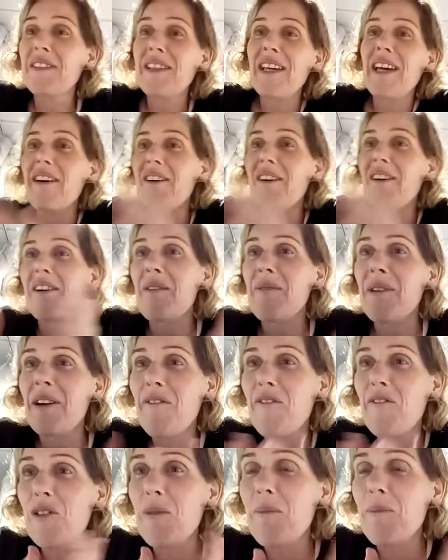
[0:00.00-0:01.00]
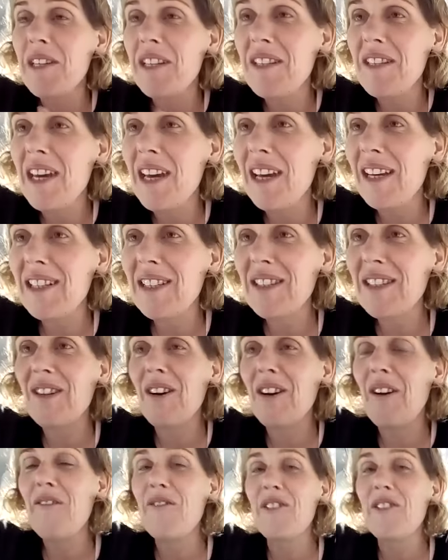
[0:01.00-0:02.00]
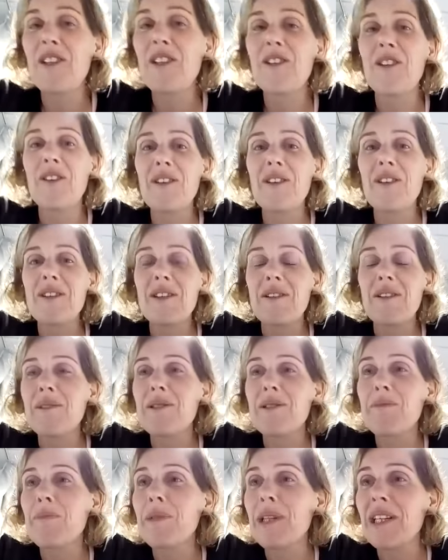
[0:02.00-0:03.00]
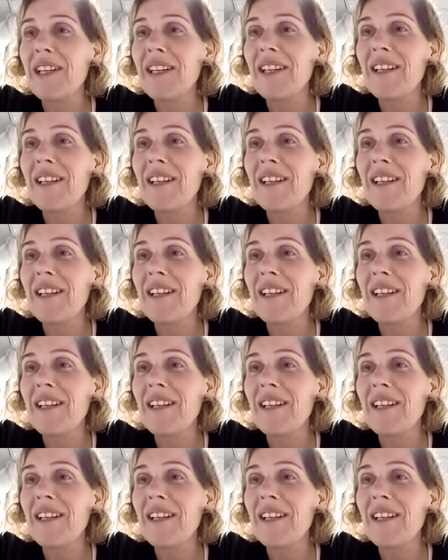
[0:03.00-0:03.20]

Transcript: get her away from the tech stuff, you know, because I would break